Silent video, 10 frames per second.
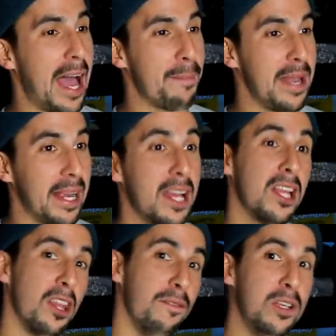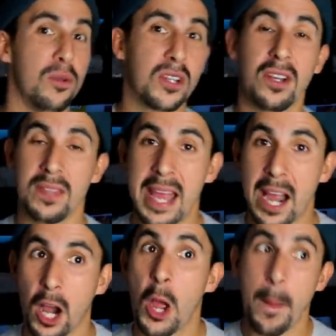happening, the views aren't
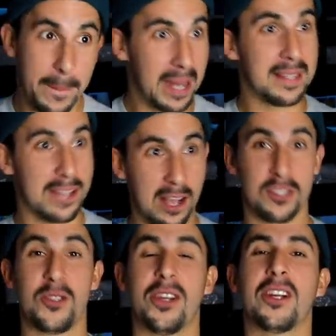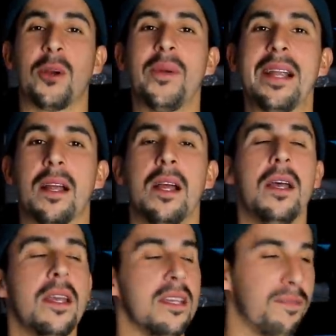there, but it's also your career,
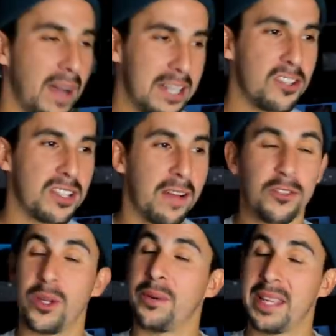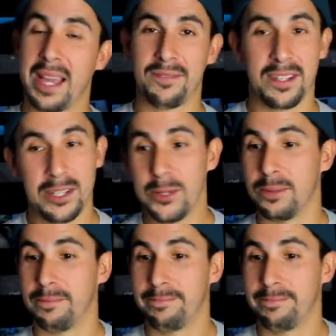you find yourself doing what you have to do.